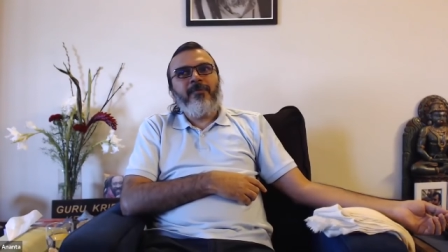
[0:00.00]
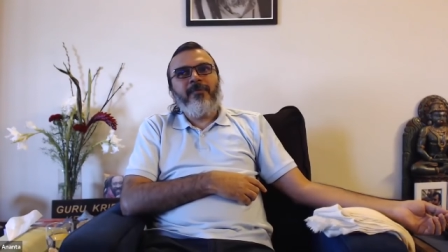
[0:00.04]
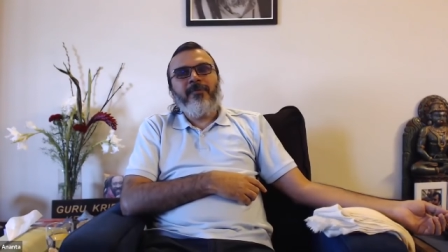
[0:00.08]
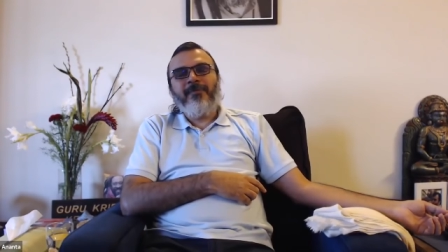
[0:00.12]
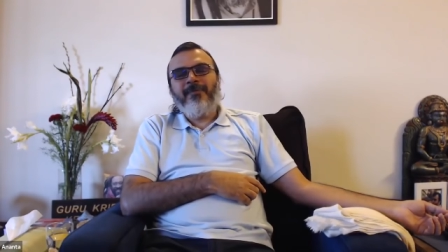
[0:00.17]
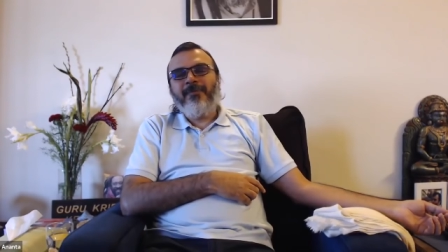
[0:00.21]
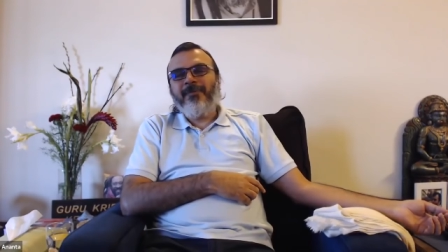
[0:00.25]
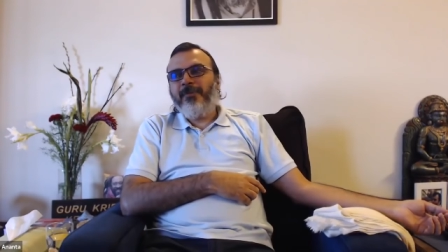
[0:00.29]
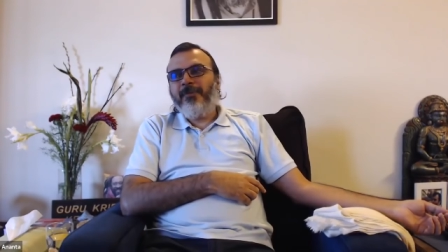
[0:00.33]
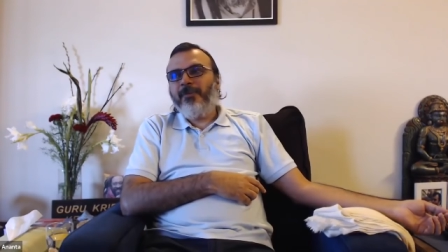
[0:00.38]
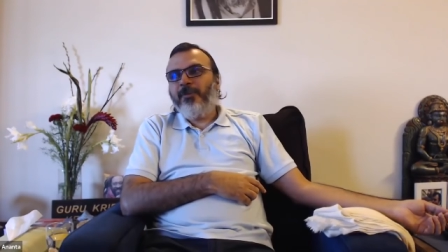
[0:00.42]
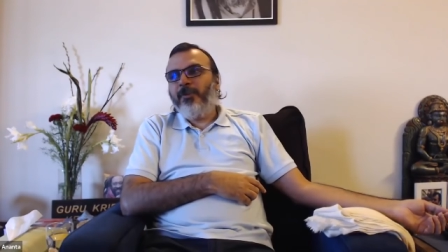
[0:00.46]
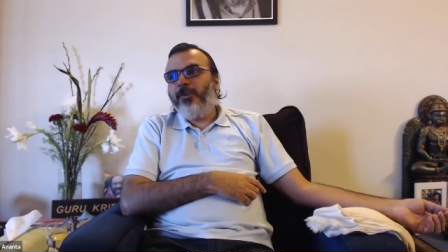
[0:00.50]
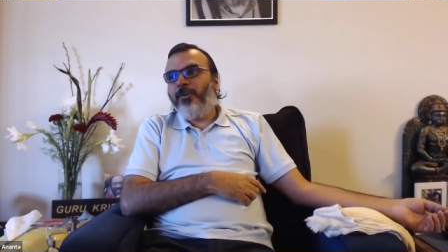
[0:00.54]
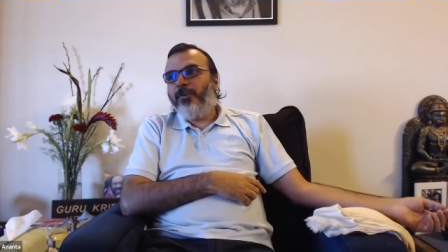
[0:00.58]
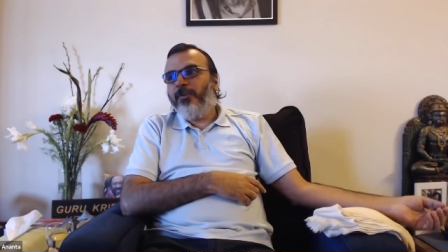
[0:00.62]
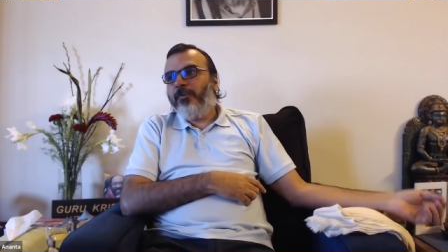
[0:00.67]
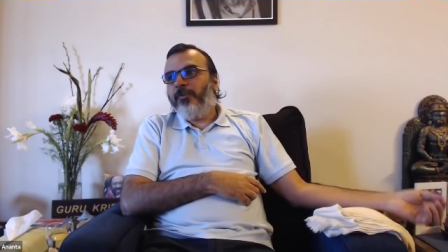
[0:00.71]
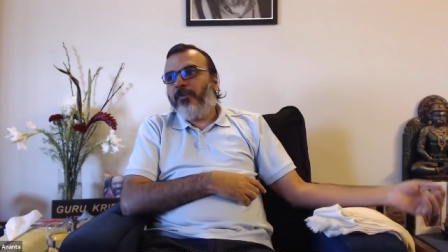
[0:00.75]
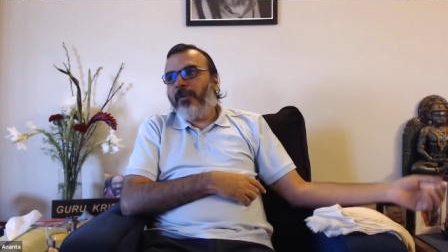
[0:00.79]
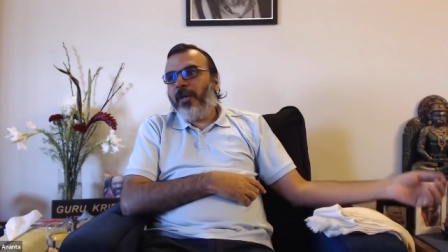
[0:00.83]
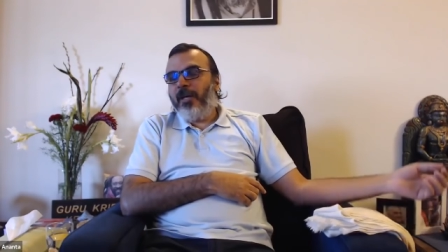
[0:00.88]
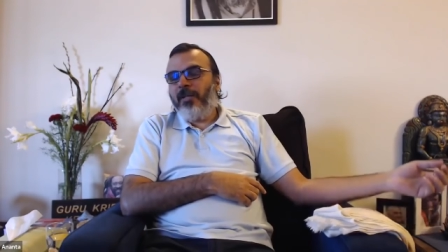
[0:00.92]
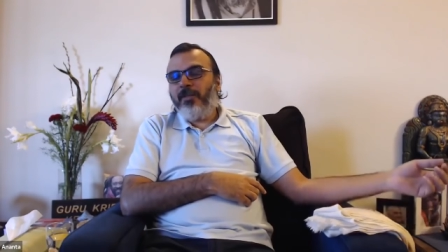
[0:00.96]
So you
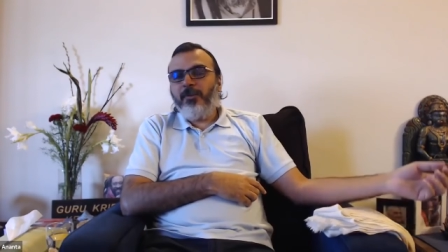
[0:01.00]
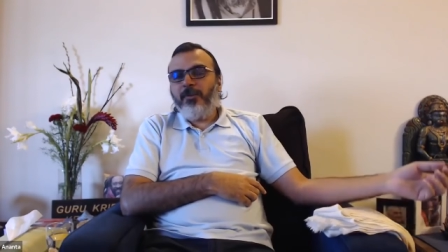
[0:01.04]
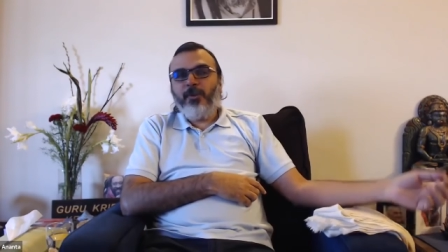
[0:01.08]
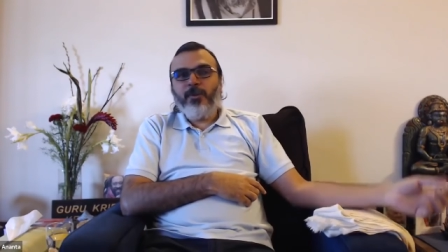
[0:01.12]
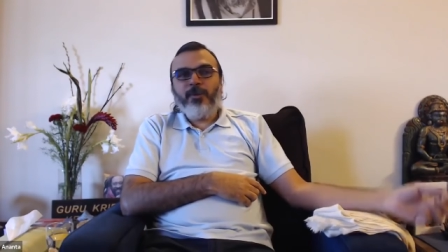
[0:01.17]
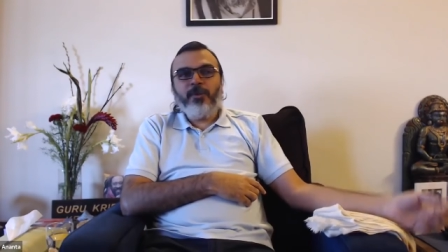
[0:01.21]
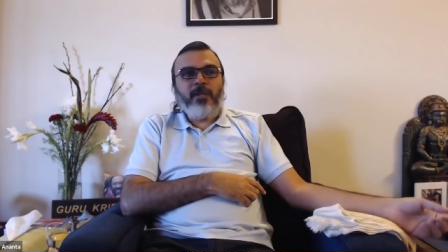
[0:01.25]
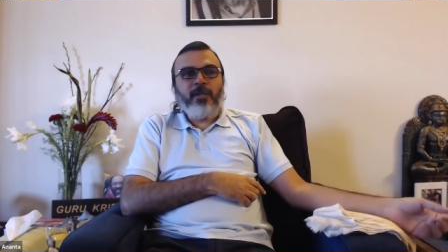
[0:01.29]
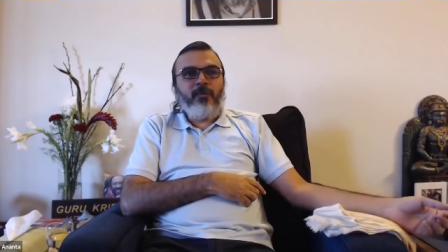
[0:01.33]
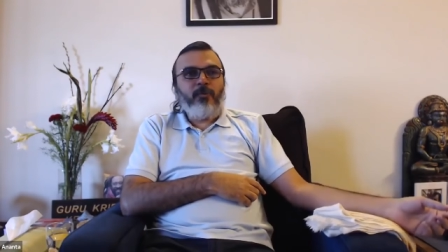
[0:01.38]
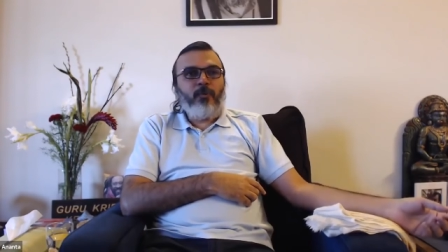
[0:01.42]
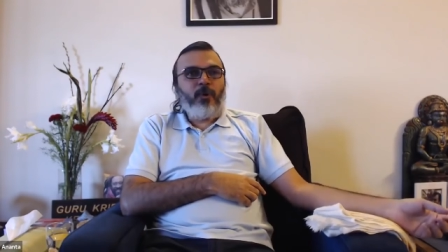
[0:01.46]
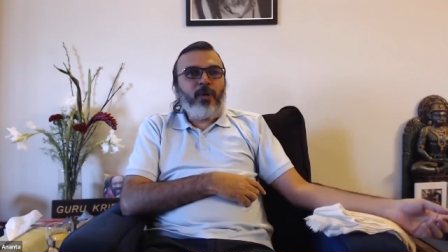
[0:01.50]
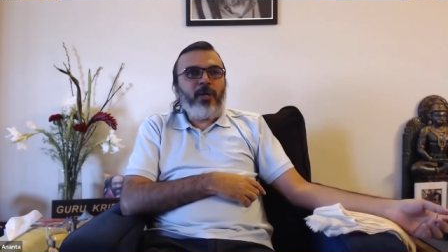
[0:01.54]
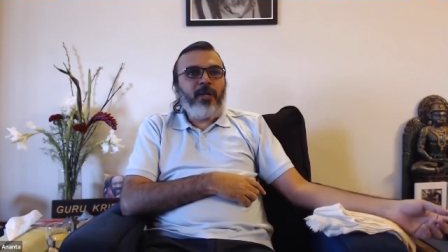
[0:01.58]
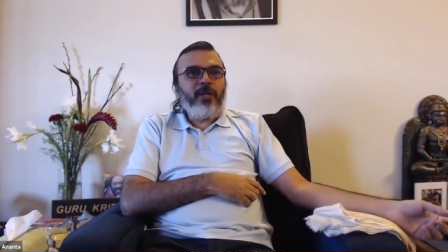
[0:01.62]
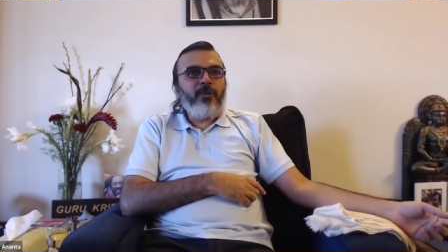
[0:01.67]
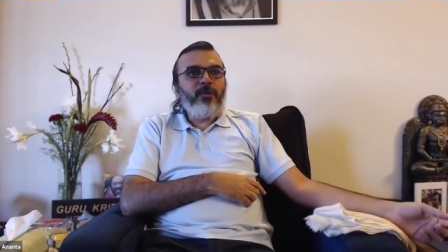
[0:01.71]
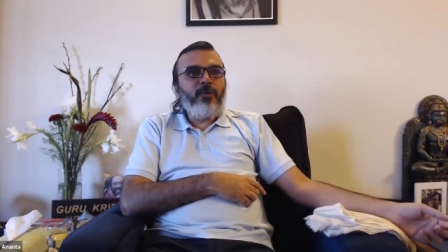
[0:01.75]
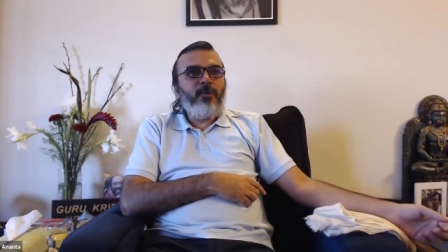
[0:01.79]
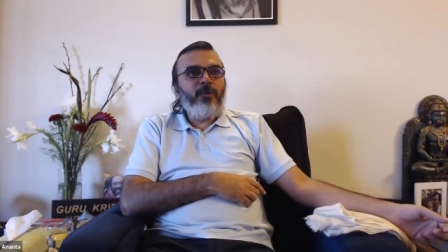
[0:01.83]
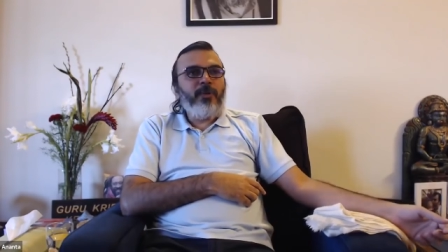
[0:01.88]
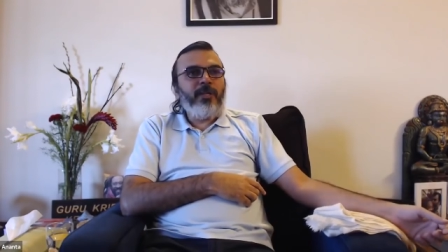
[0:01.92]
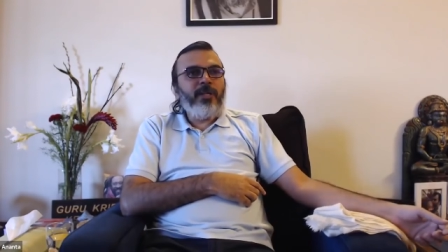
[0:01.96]
ask yourself, what are
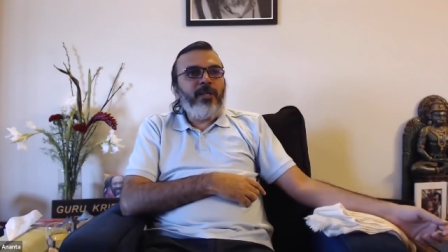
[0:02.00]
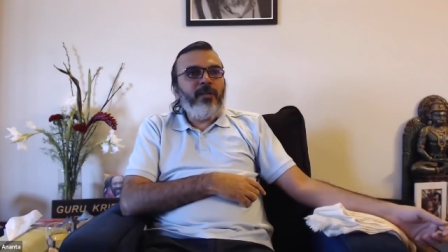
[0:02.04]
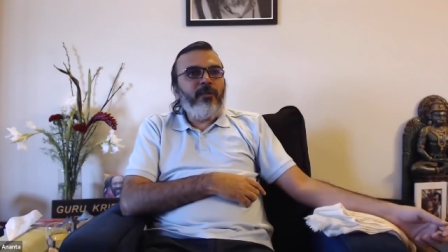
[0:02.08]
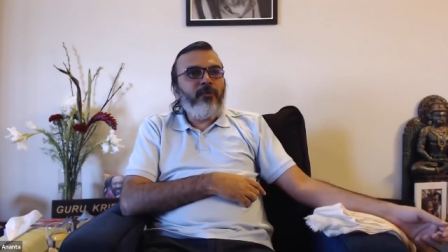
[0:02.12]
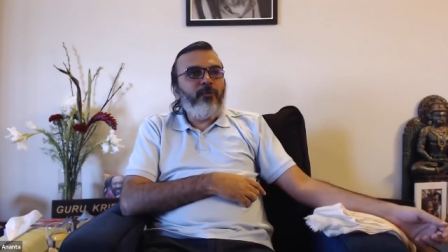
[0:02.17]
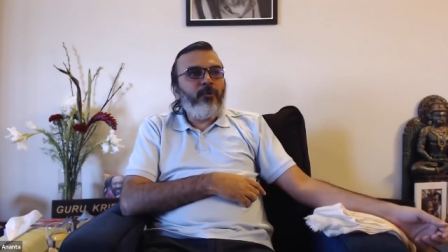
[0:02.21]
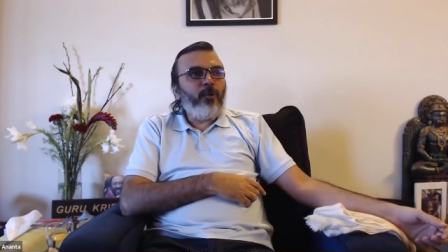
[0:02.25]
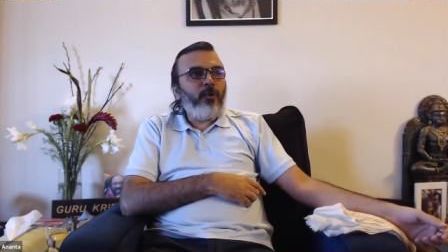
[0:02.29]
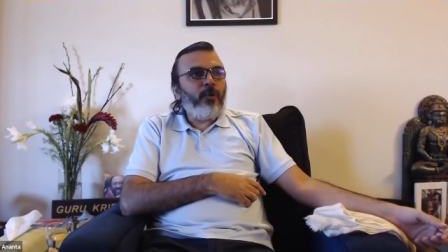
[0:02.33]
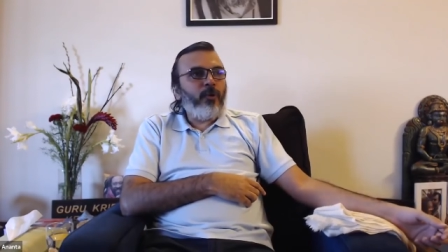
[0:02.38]
you waiting for?